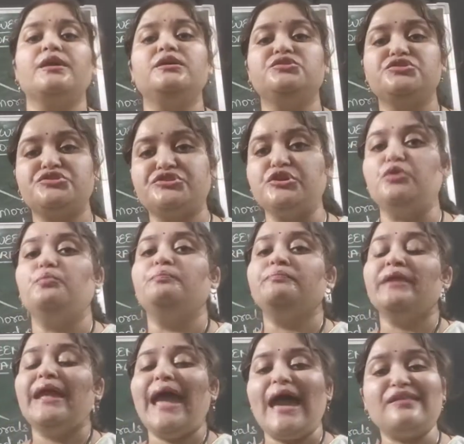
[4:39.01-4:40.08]
So,
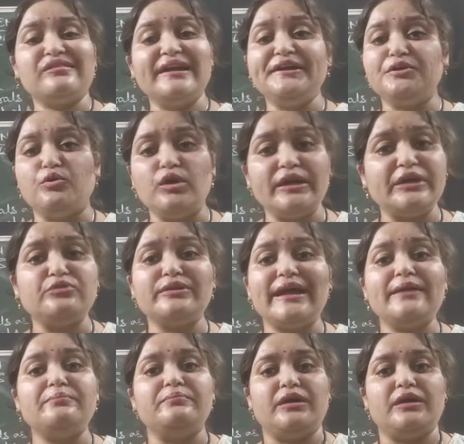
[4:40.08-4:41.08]
as I told you that